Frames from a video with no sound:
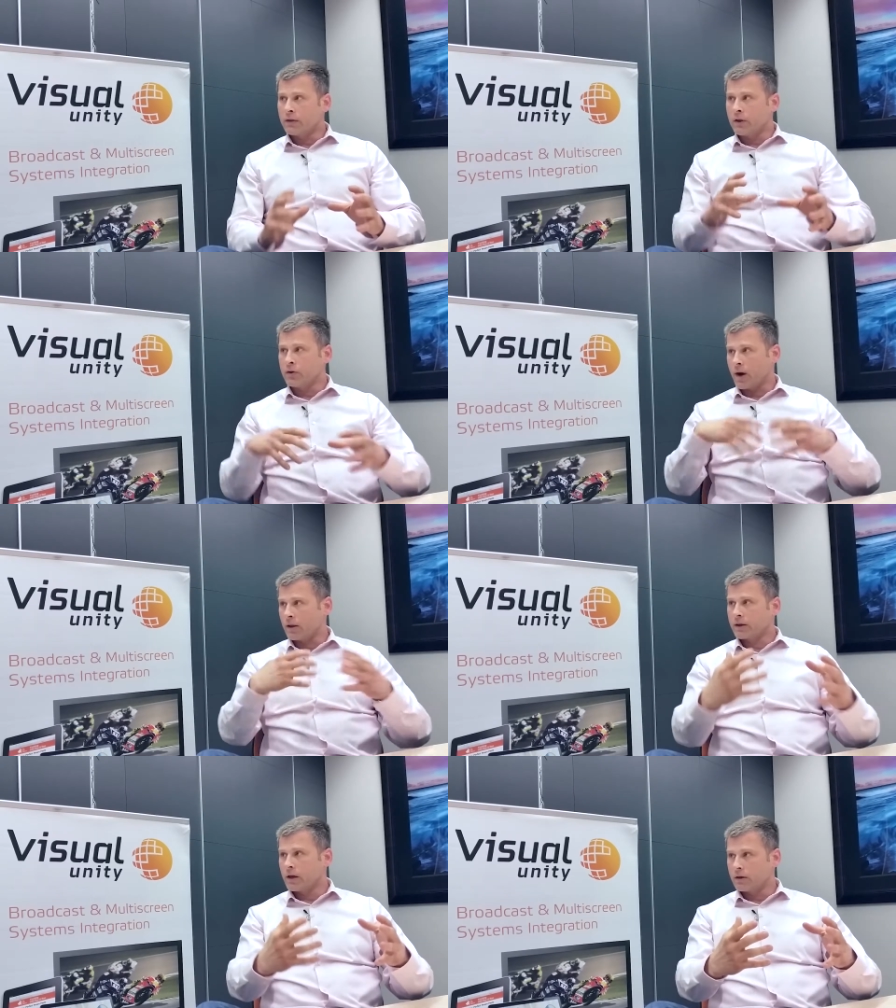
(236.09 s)
and then you
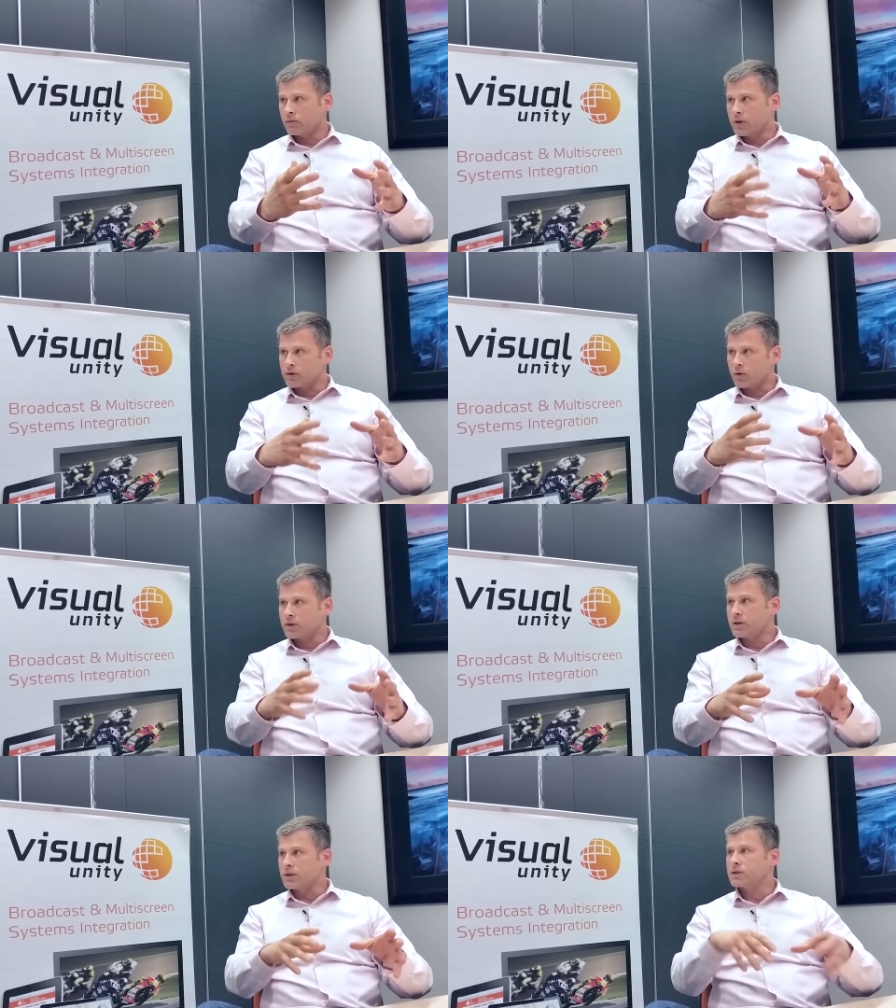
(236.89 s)
allocate
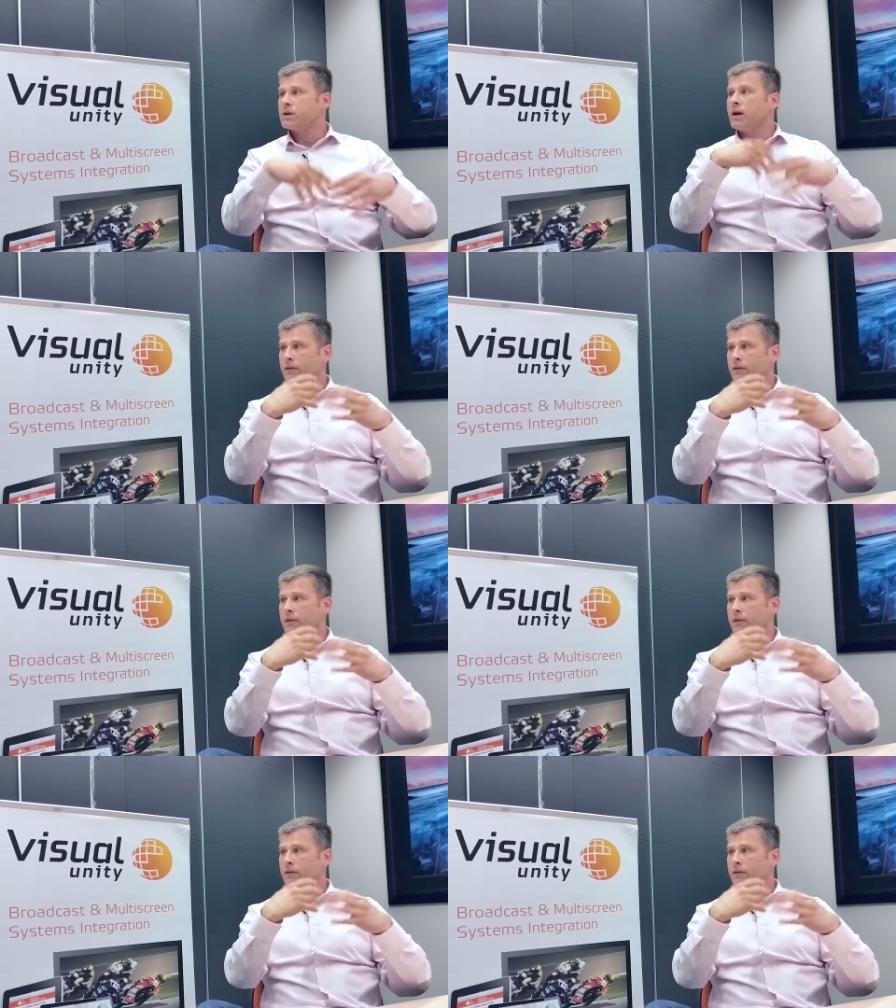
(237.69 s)
resources